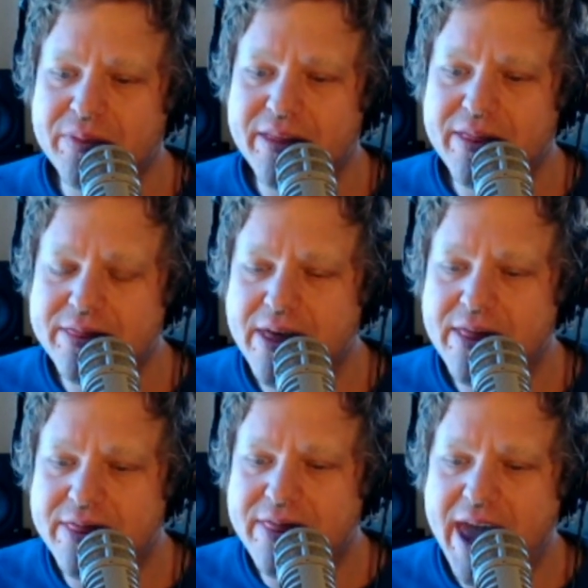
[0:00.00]
that
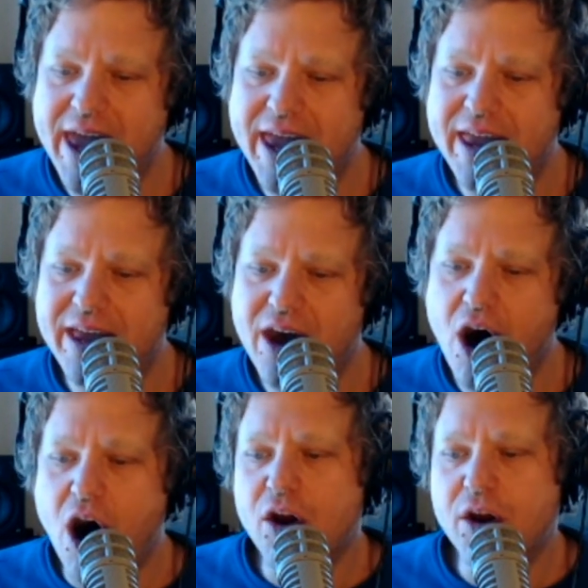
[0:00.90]
they
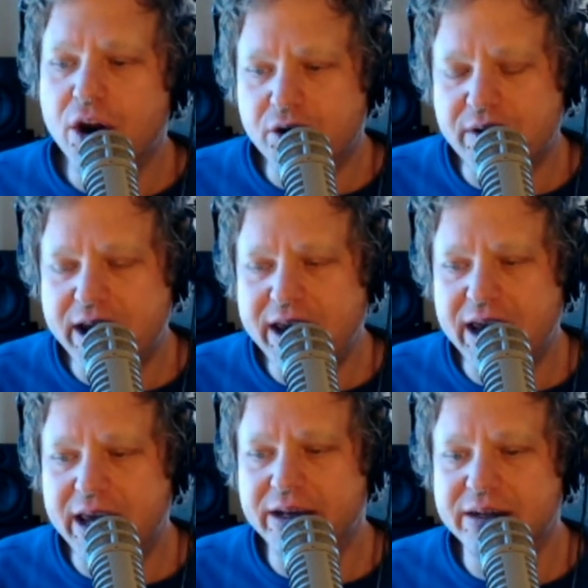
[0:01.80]
are
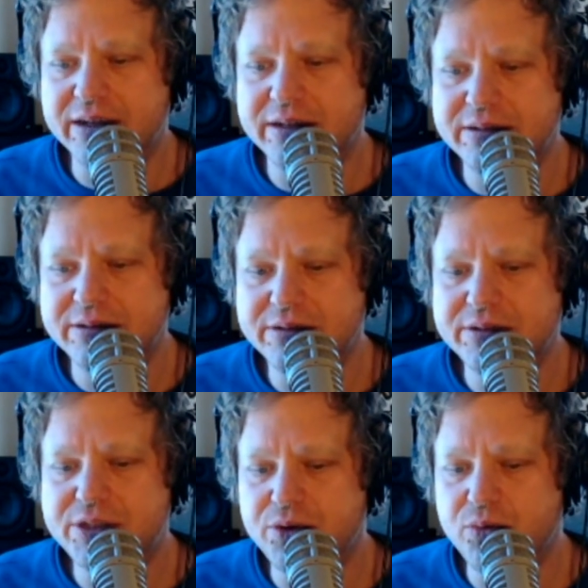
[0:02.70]
agreeing
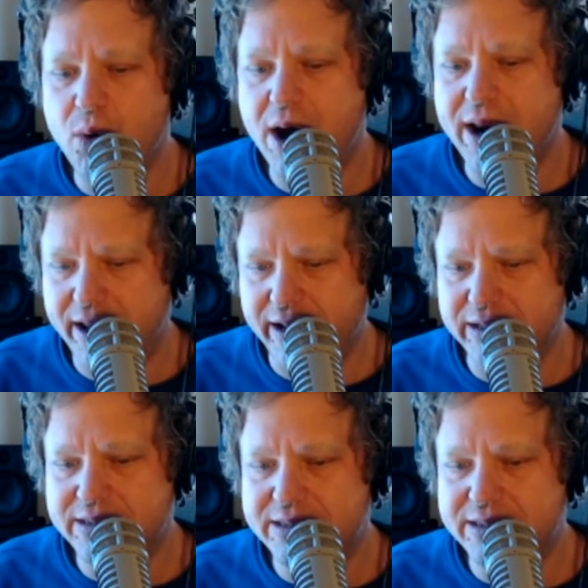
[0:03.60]
to what is.